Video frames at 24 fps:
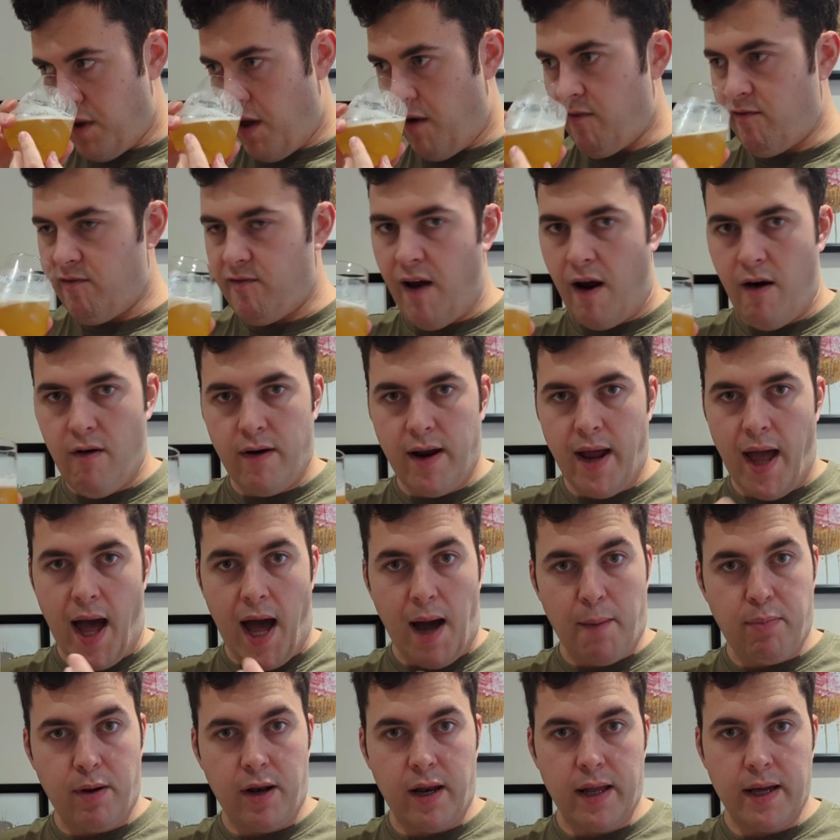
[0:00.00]
very
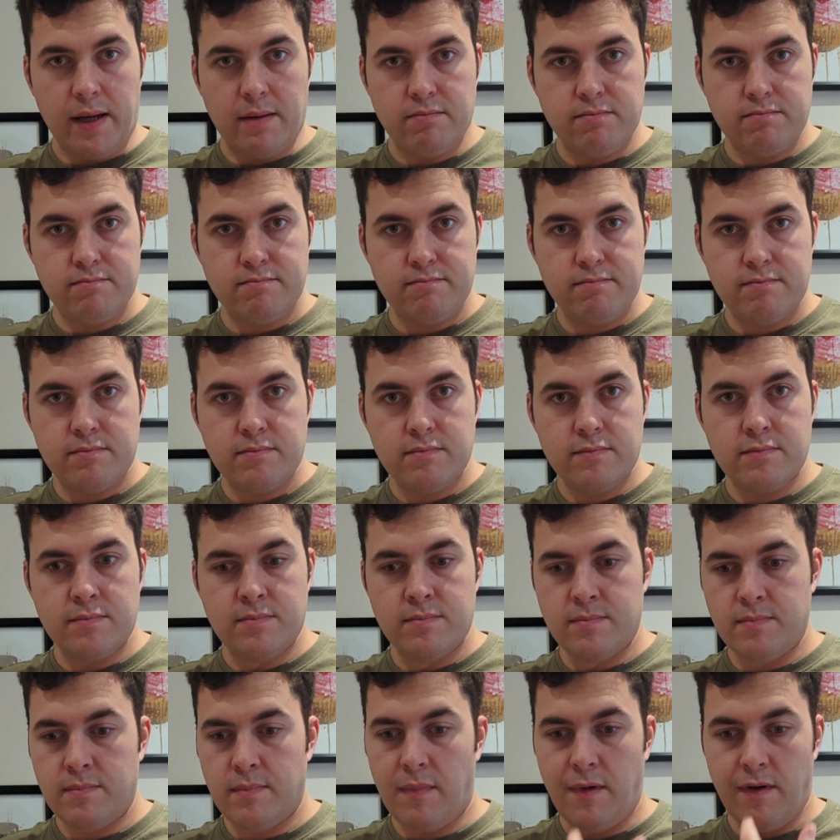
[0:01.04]
appley.
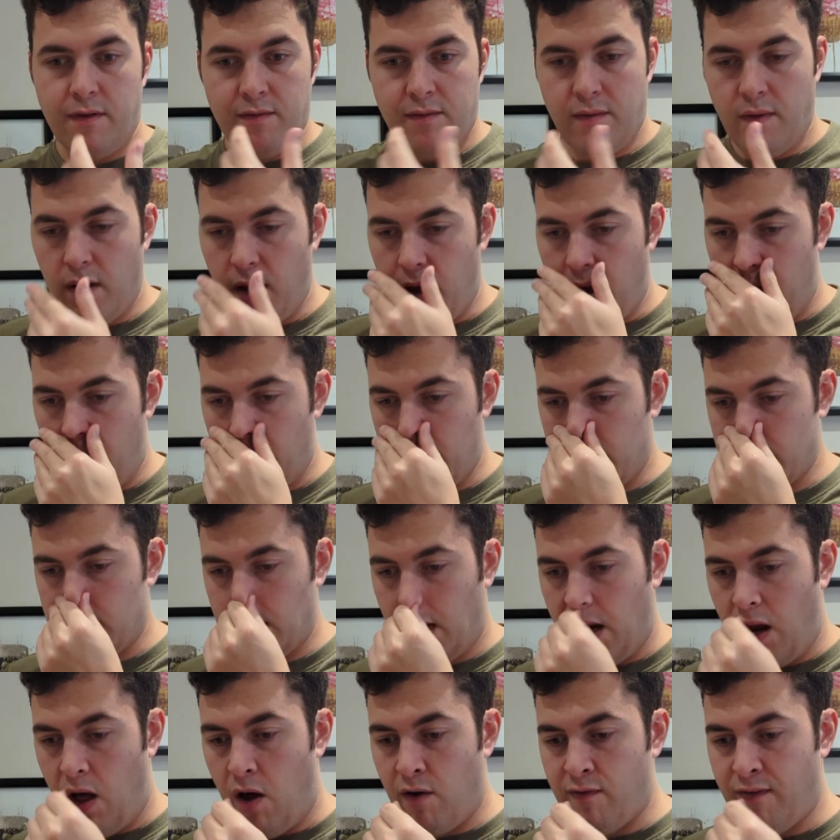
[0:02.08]
There's a
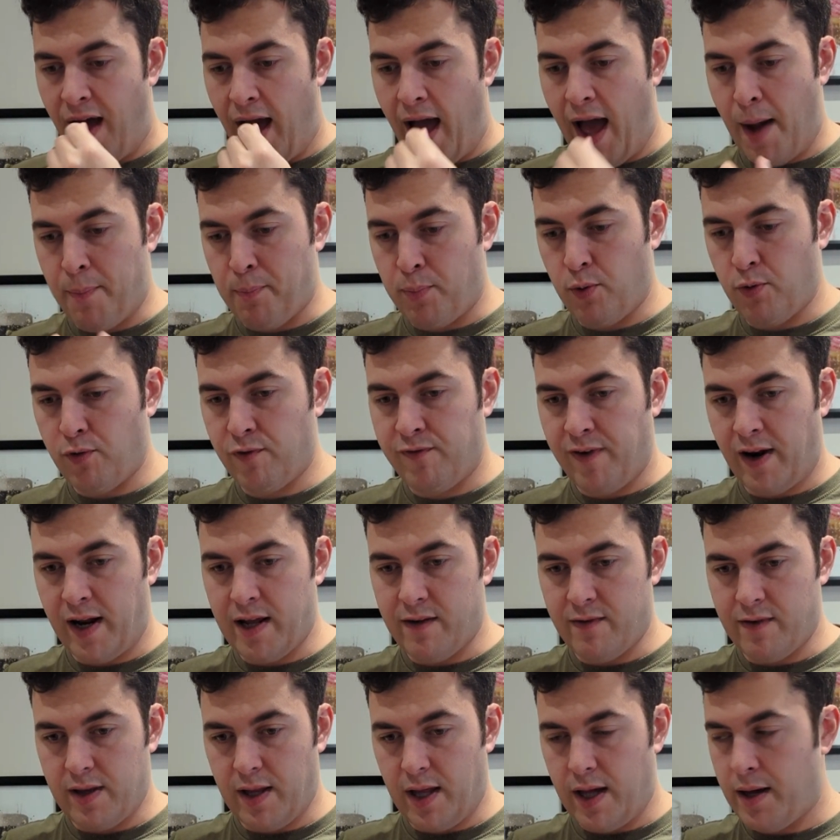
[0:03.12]
lot of apple
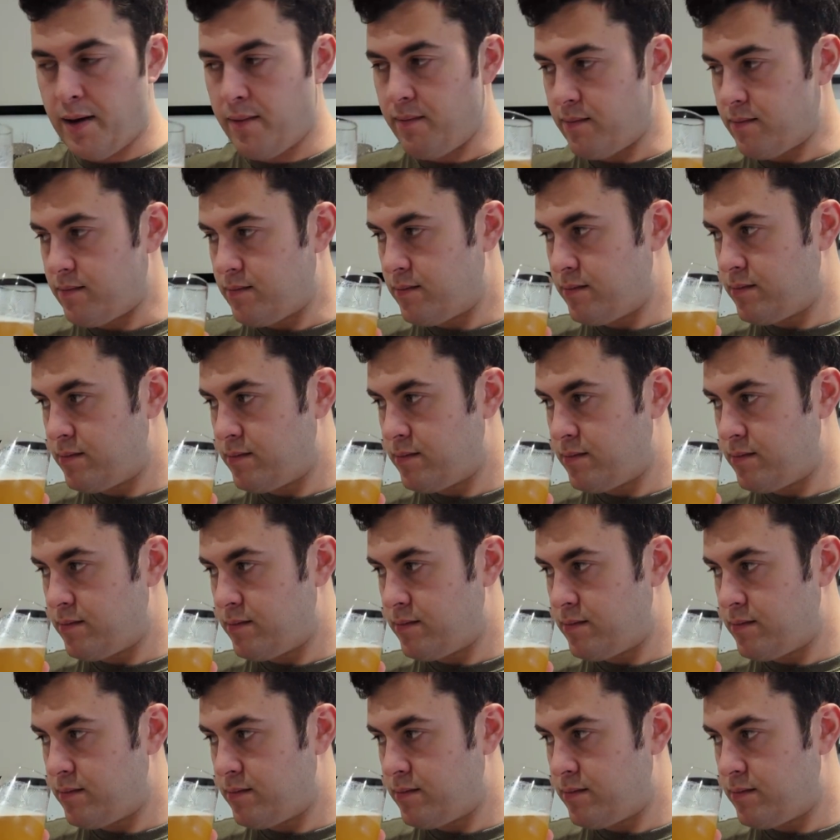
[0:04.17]
flavour there,